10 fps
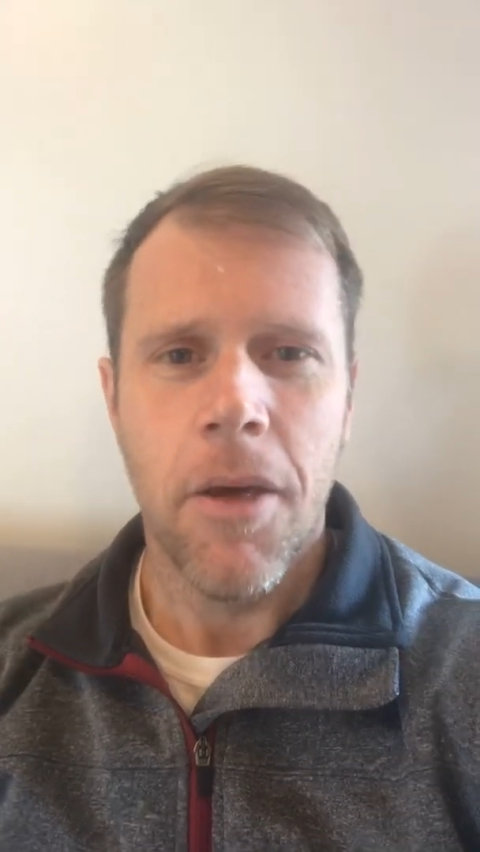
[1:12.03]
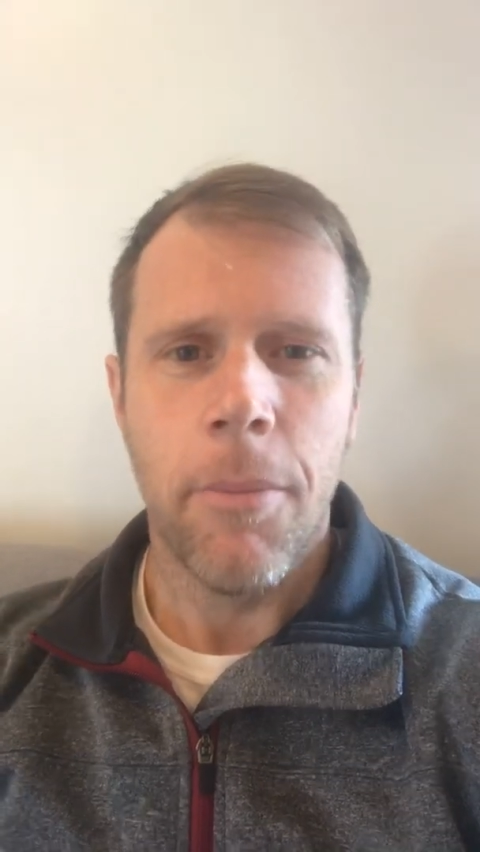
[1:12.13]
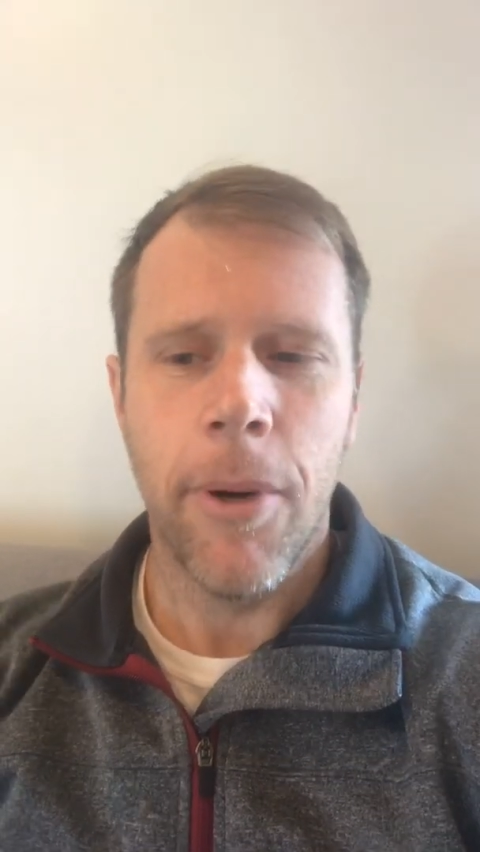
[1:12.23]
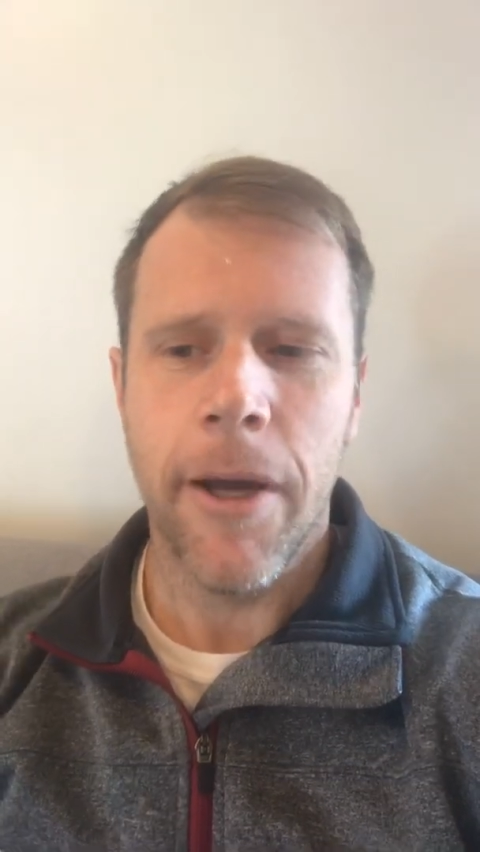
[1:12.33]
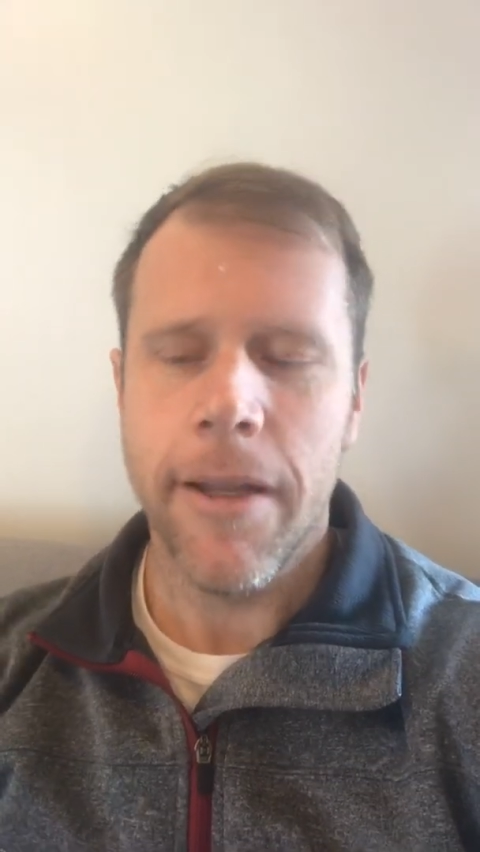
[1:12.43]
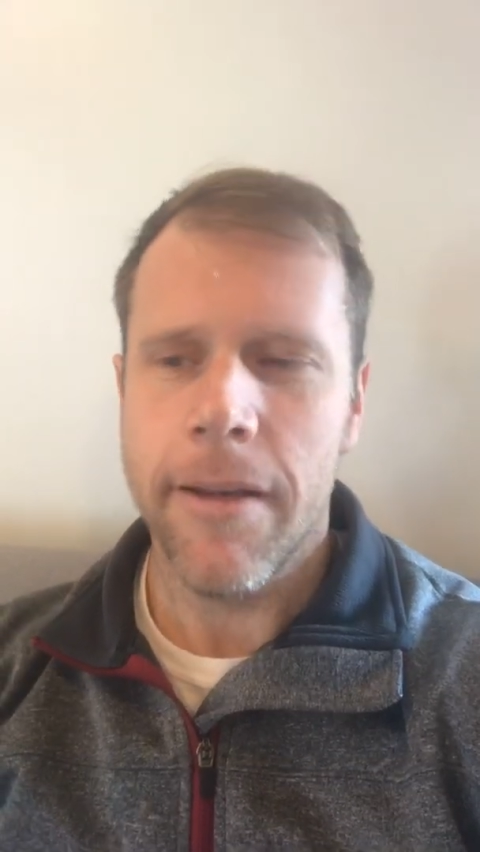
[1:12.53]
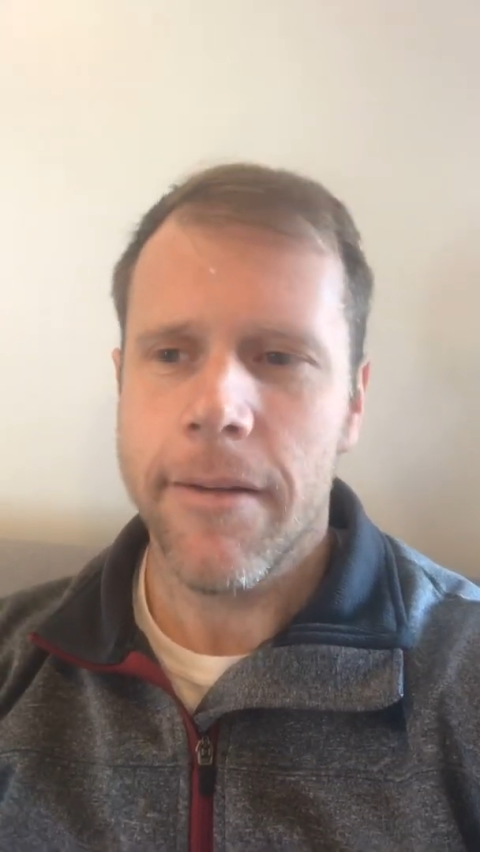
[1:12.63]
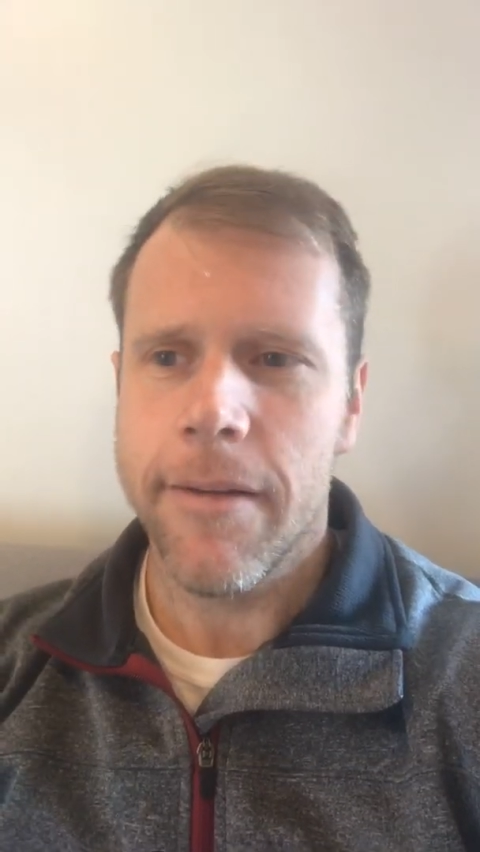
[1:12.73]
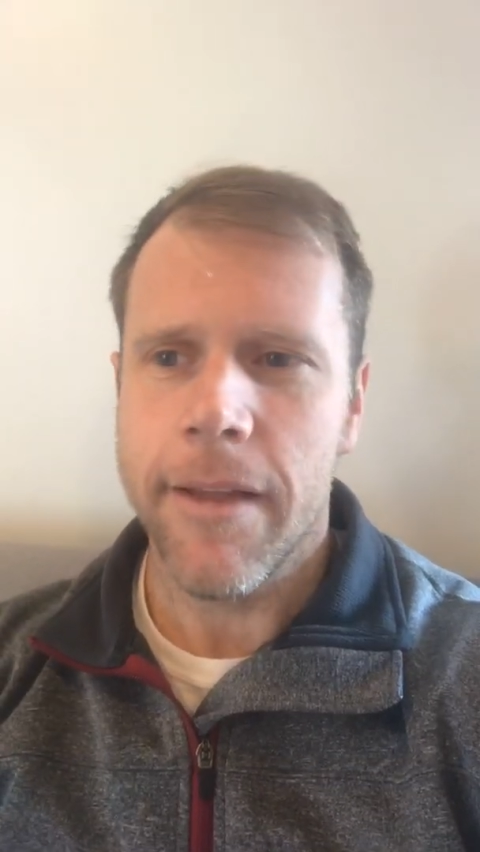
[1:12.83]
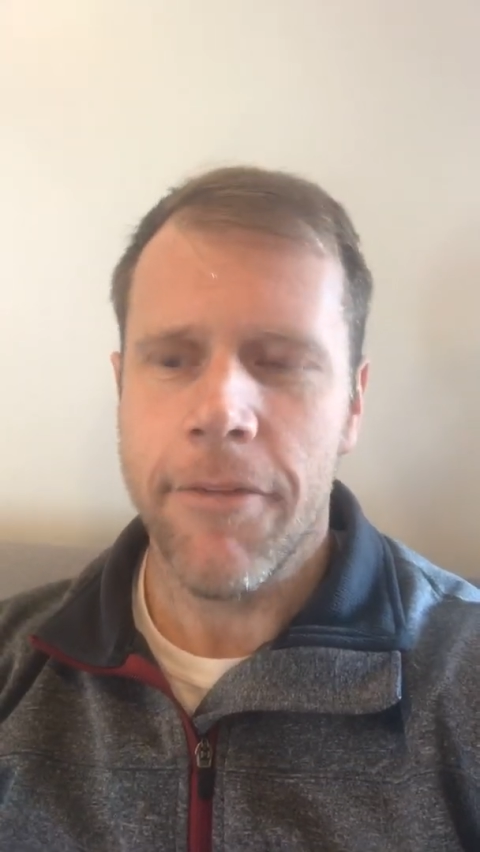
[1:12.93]
But
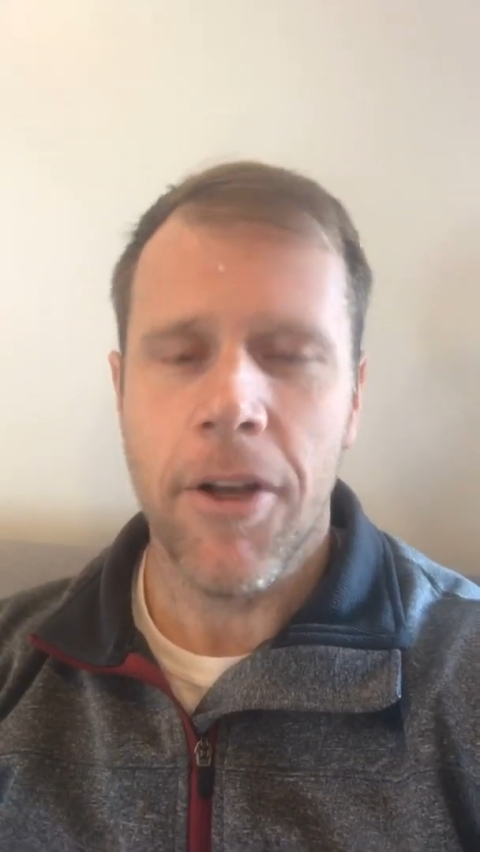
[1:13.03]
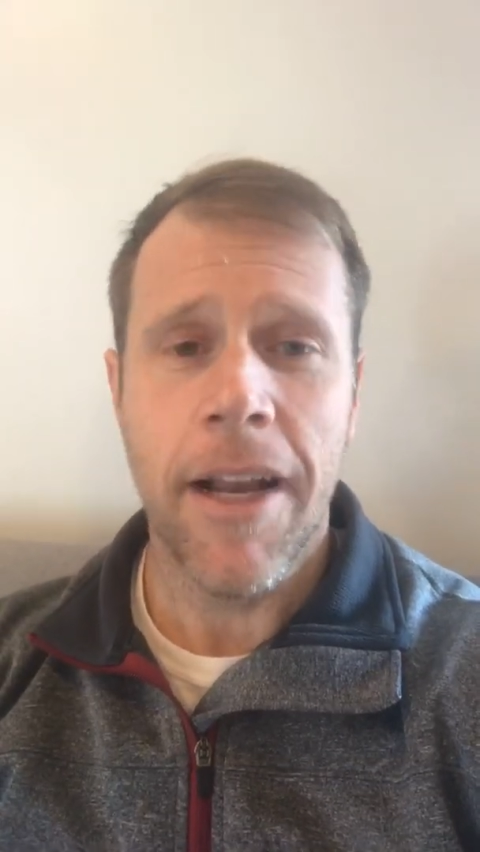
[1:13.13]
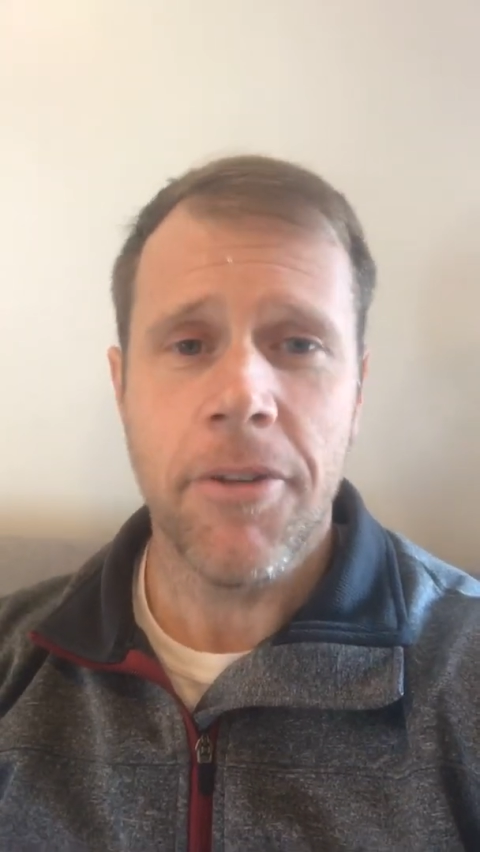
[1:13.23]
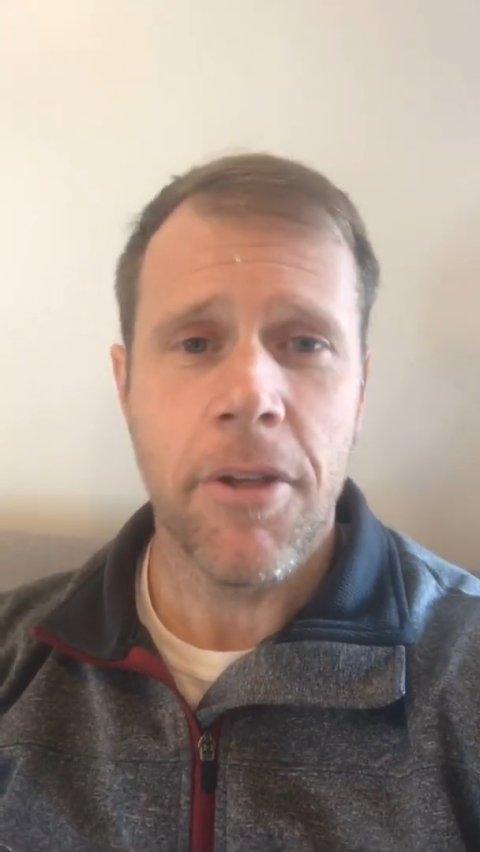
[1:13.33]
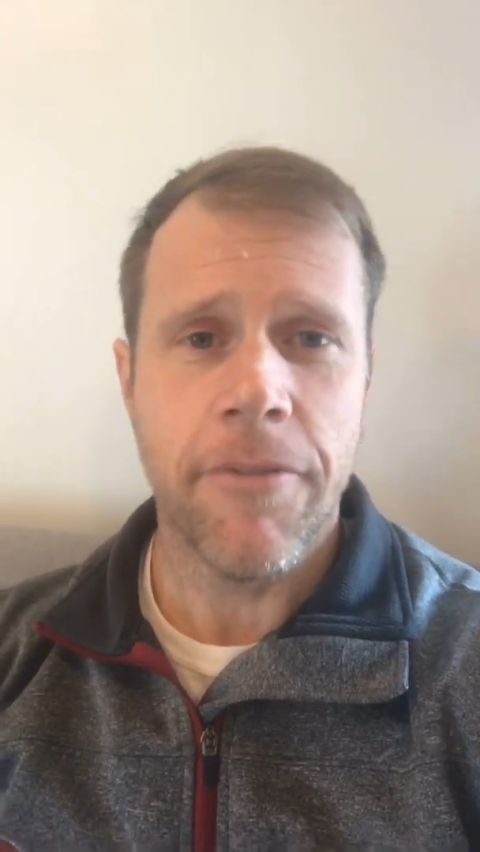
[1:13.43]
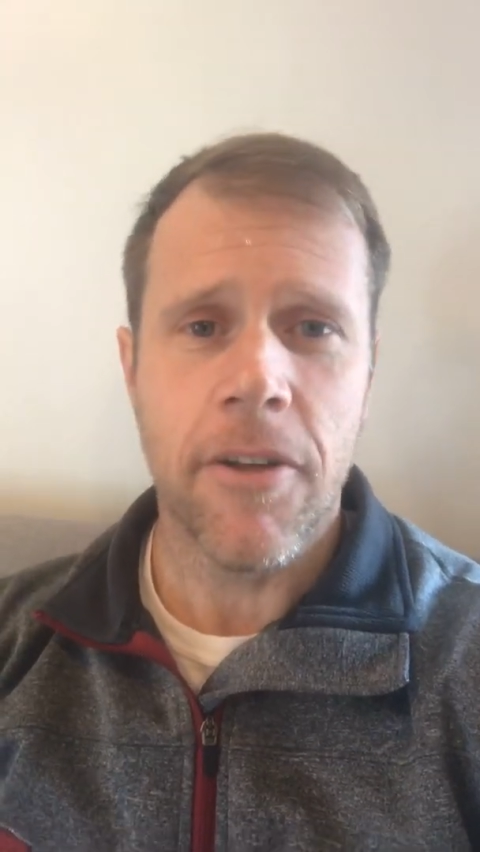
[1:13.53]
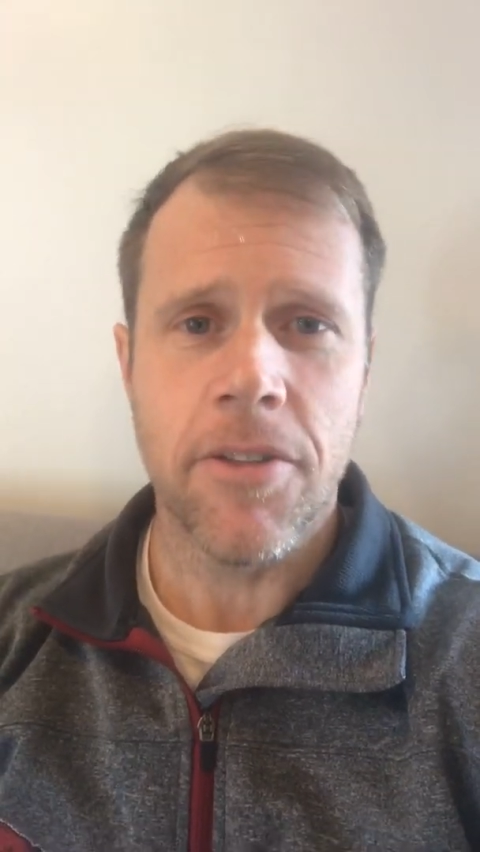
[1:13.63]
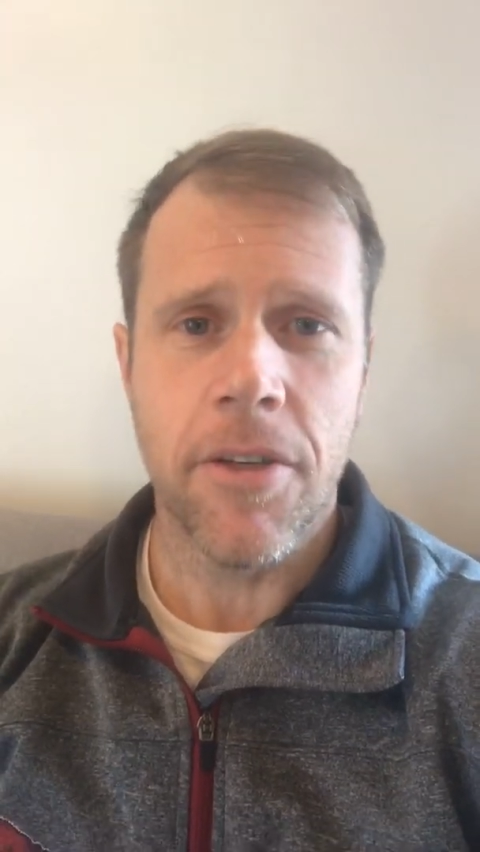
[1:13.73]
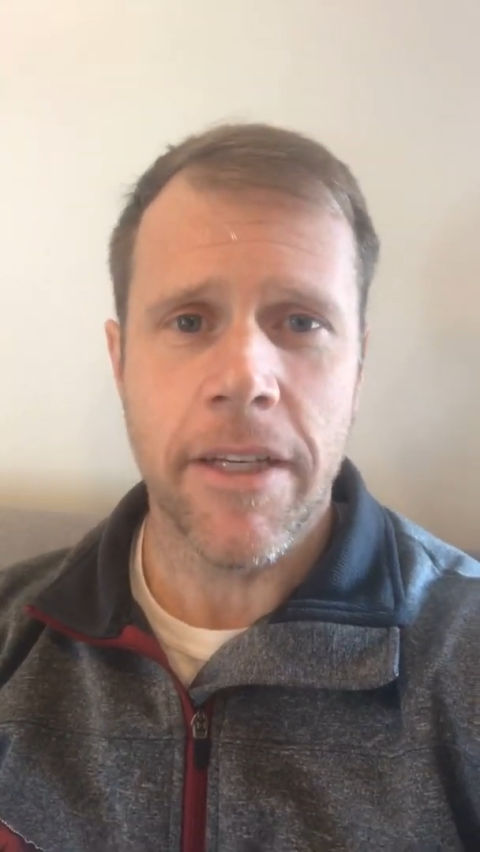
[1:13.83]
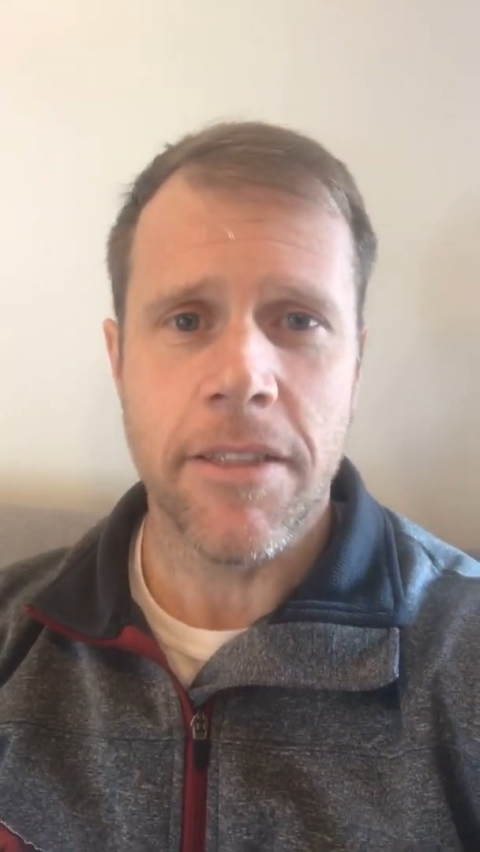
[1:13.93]
if they're not doing the first look,